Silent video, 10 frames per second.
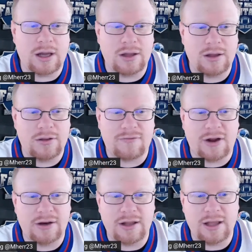He's
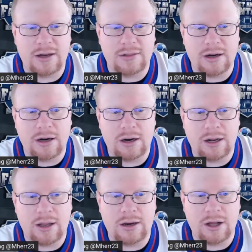fighting to get in
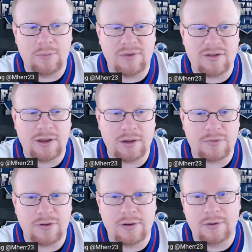there and help his
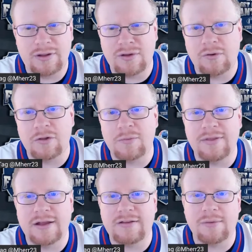team, so he's always
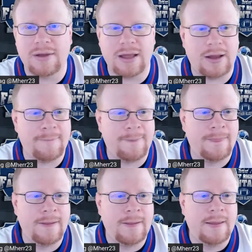been that type of guy.
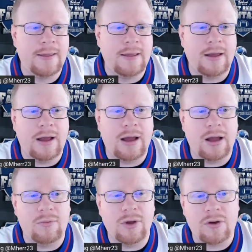
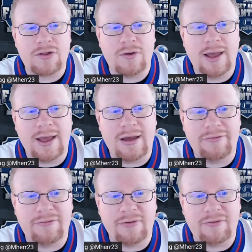We also
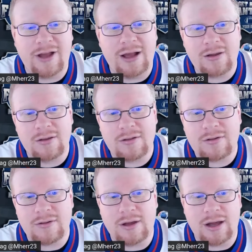have the
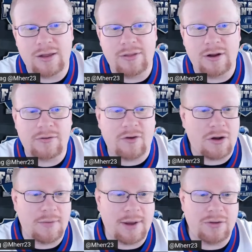Falcons. They're
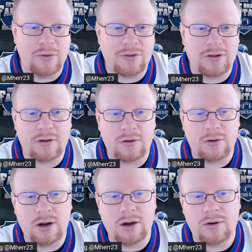talking about using
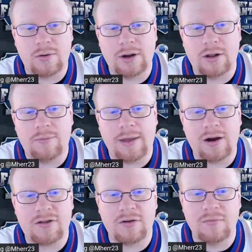Cordell
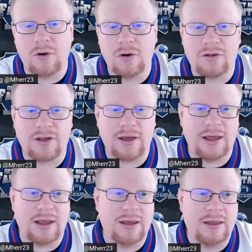Patterson more as
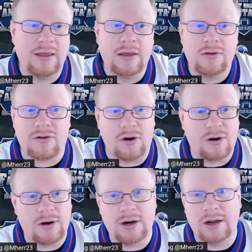a
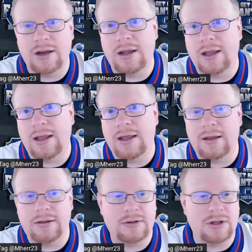starter in
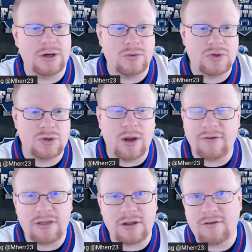a, do
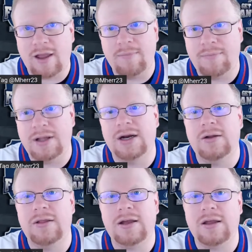everything type
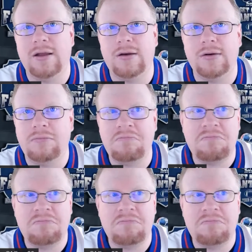player that can,